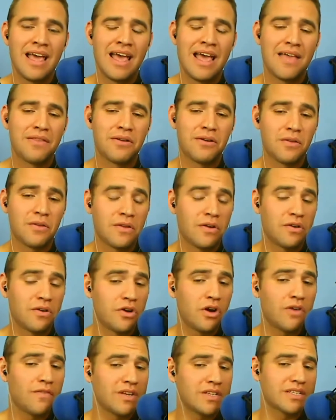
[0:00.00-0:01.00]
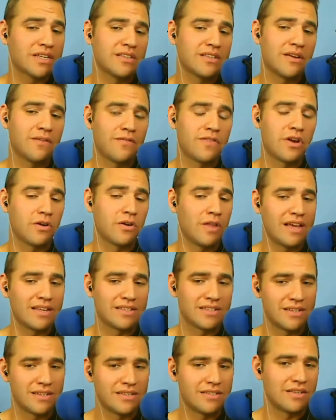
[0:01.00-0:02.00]
and they're, they're nervous because they're, license
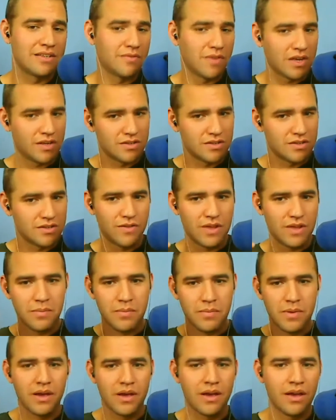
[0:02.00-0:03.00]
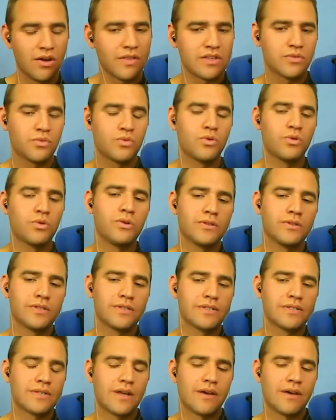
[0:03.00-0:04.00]
licensed and because of HIPAA and all these rules
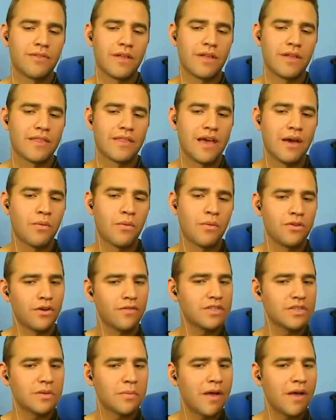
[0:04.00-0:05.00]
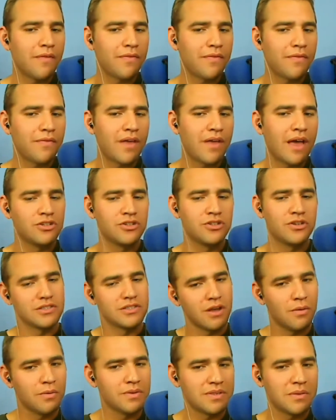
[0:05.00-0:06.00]
and stuff like that. Were you nervous about that? Did you
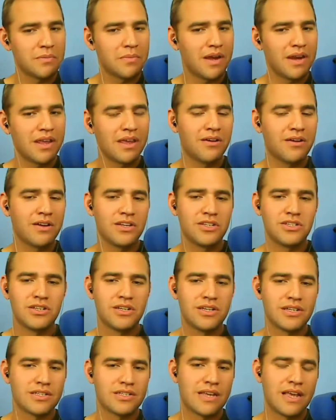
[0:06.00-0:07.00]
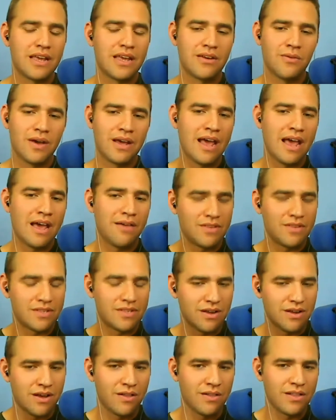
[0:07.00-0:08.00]
consult with somebody, or did you just say, you know what, I have this
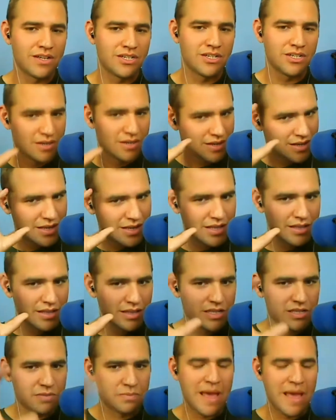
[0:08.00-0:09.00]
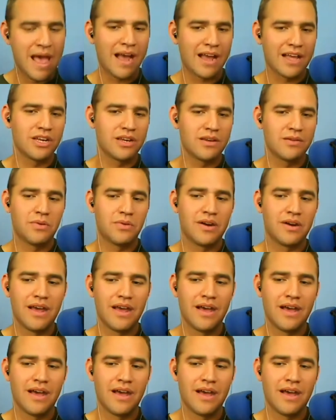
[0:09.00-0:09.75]
knowledge, let's I did. I mean,